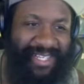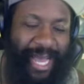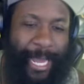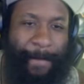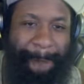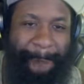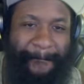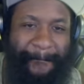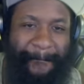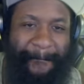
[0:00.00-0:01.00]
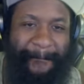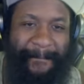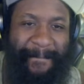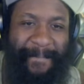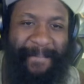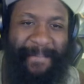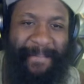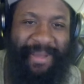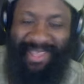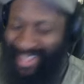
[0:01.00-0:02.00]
No words are spoken by the person on screen.